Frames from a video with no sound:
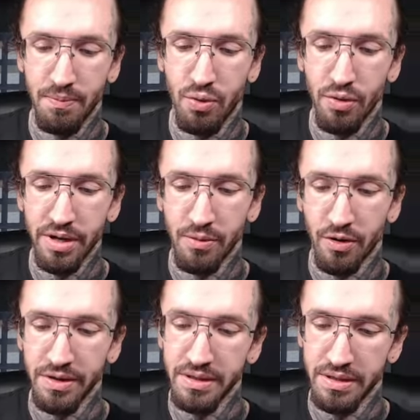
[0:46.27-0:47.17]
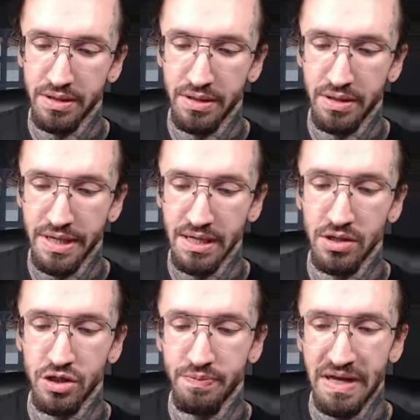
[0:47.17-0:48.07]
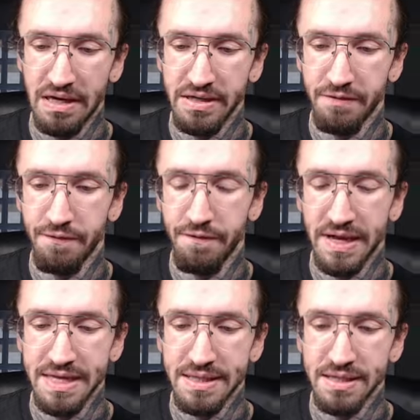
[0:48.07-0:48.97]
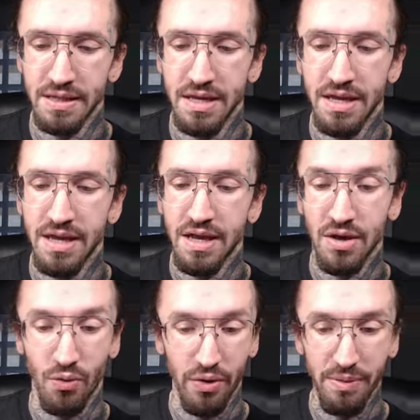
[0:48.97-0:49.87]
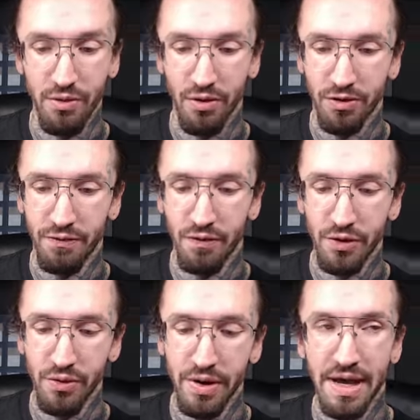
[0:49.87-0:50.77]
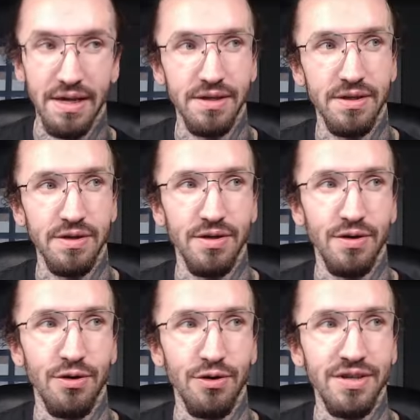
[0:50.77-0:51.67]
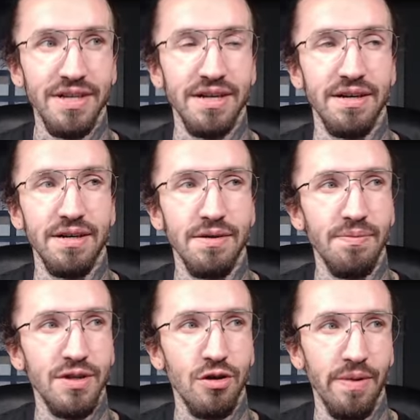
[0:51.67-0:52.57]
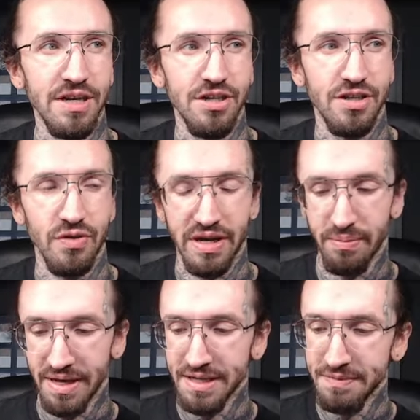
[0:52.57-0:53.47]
Pokemon in English, Paldean Fates, Rebirth for you, and Osika, Miss Kobayashi's Dragon Maid.